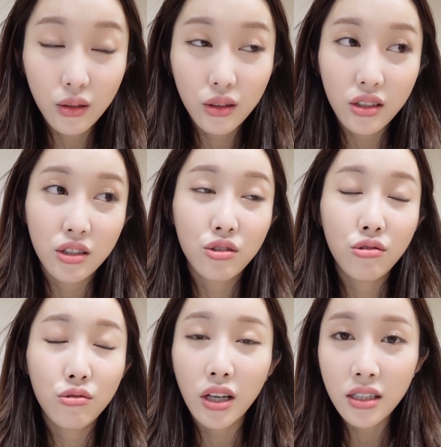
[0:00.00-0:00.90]
It was just
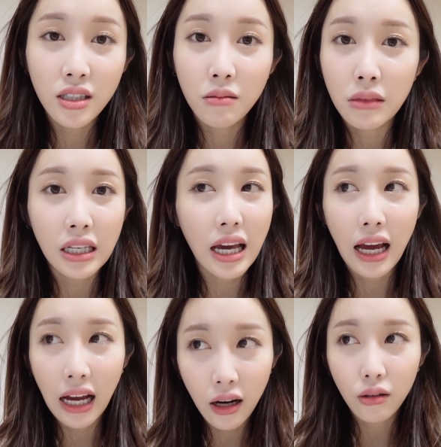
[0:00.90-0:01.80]
stressing me
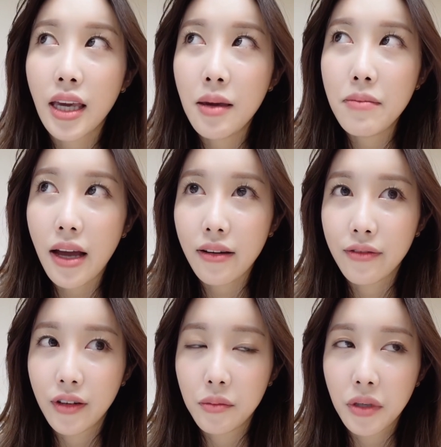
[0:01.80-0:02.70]
out. I came back
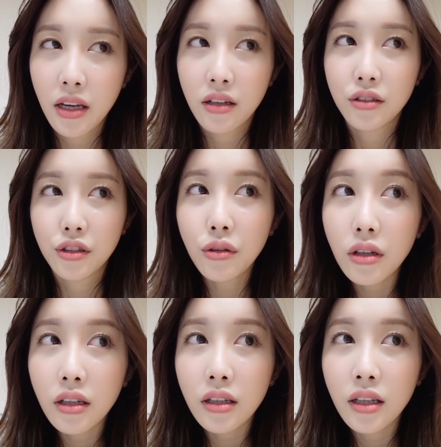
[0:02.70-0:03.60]
from KCON New
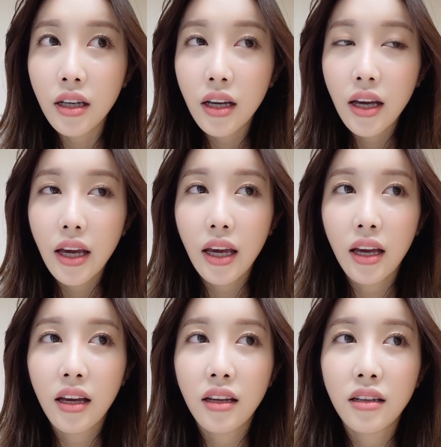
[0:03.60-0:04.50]
York,
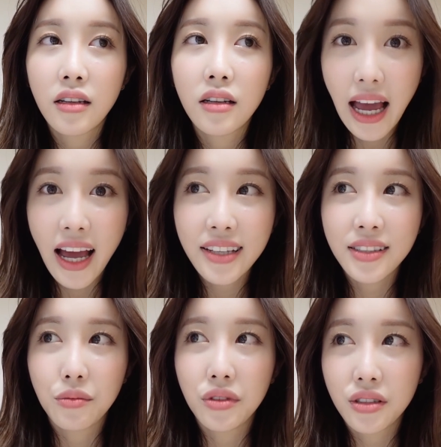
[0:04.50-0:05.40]
and I asked
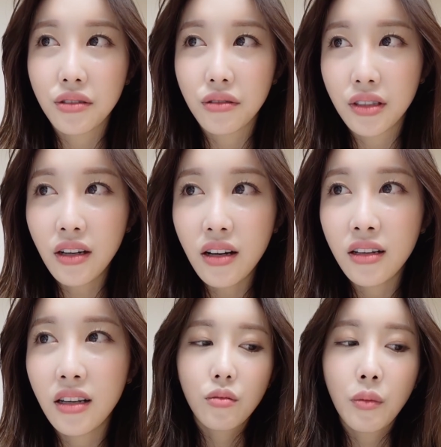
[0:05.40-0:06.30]
them what's going
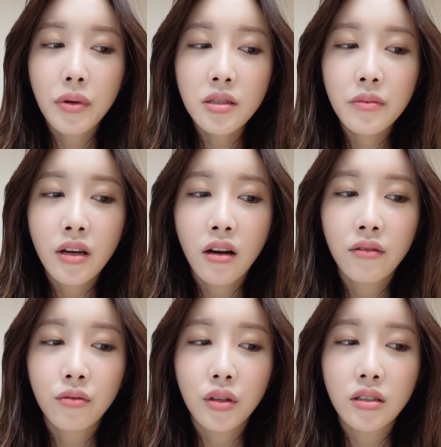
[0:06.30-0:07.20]
on. What pissed me
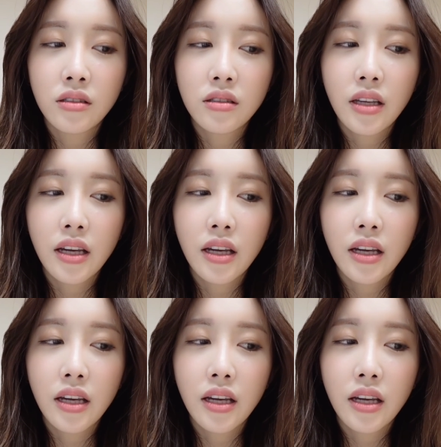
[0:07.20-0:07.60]
off was they